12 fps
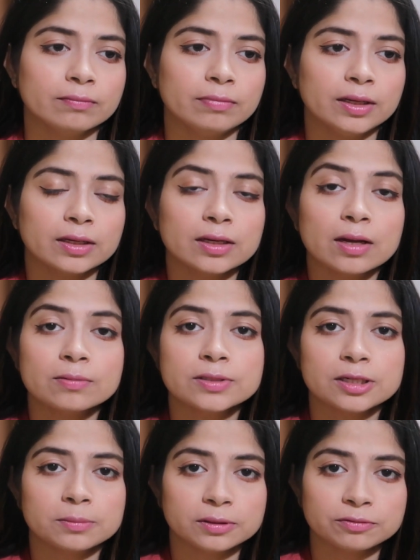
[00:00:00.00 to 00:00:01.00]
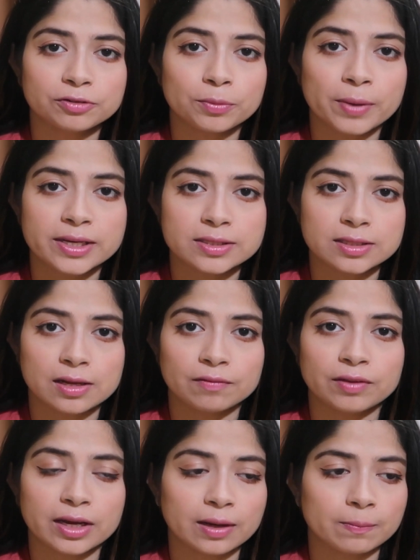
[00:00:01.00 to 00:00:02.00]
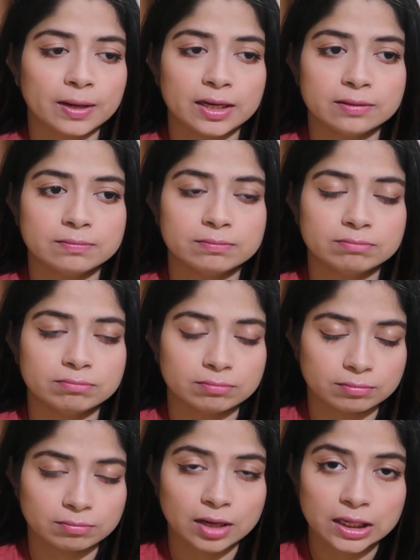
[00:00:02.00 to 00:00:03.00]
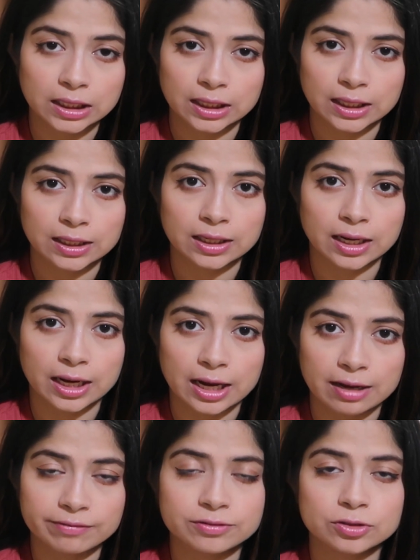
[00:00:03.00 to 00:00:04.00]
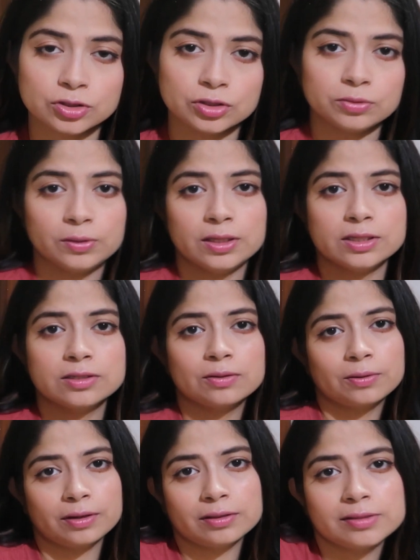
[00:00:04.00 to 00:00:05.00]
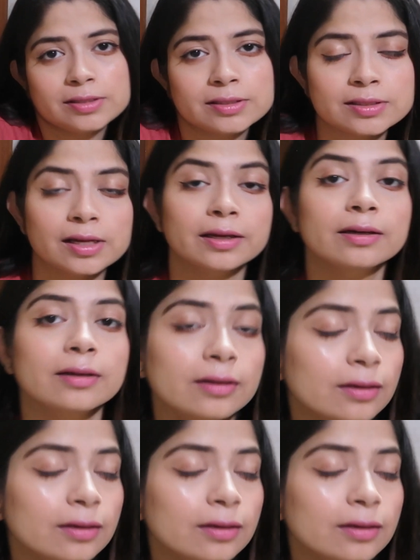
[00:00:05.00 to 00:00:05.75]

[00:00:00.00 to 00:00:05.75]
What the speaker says: be accountable for myself. Like, I paid money and I have to do this, or else it's like,